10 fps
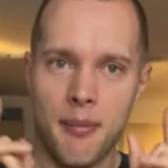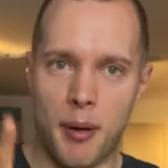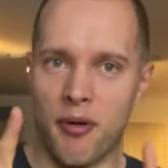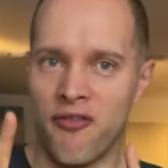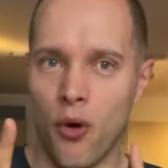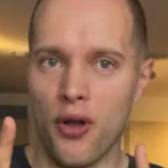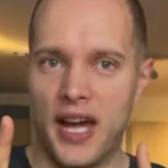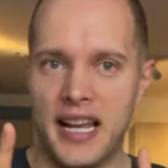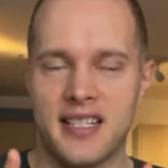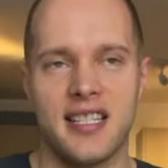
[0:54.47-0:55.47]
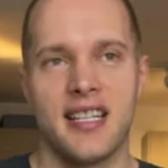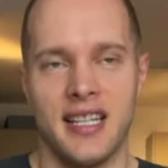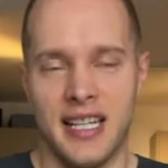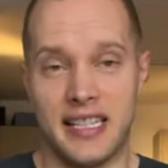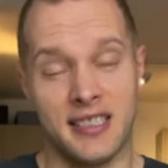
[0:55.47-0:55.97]
But before that,
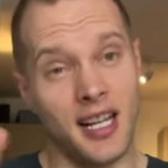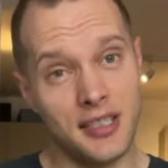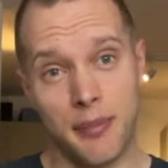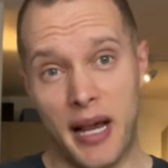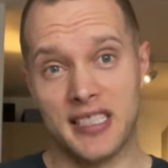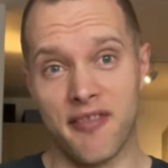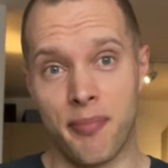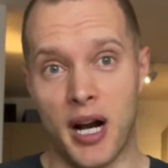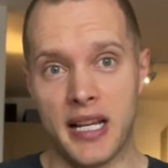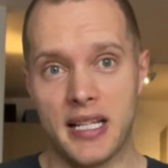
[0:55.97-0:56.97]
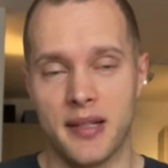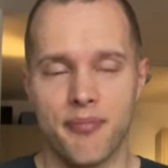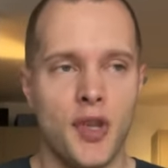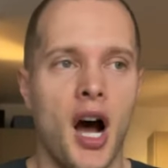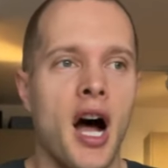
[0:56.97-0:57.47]
it's such a massive bike,
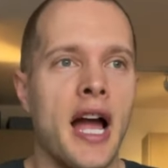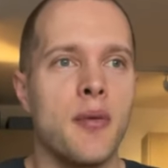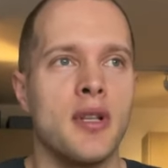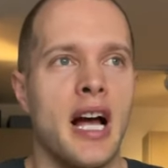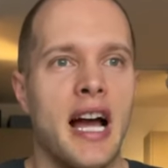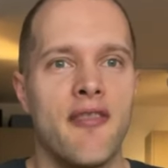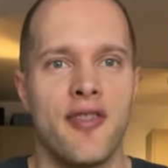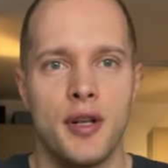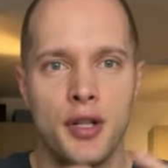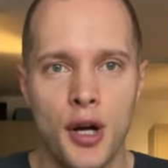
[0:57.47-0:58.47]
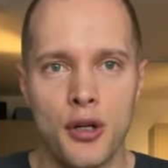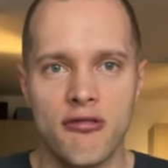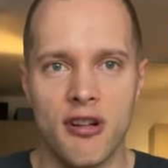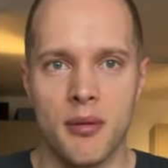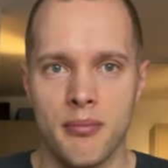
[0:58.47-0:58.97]
I will have no
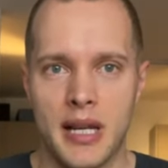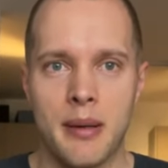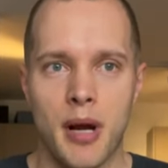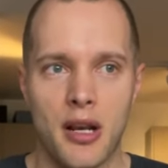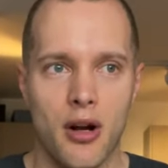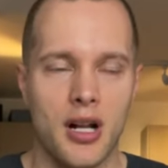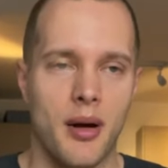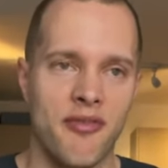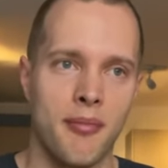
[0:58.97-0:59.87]
room in my lockup for